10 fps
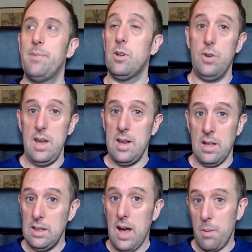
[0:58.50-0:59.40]
creating
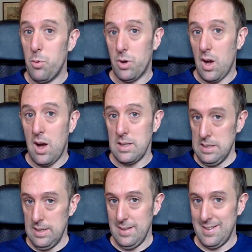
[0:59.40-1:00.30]
a lot more
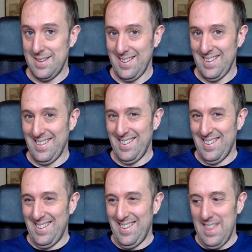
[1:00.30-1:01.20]
content
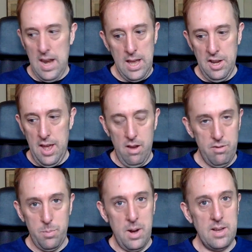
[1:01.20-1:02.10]
than I could
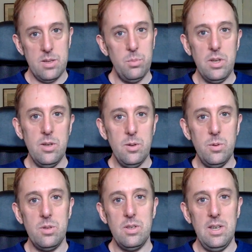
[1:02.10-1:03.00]
ever possibly
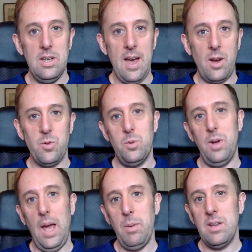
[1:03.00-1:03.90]
use in actual
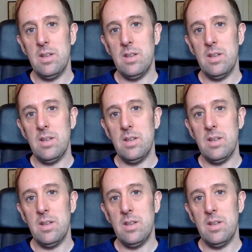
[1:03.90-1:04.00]
gaming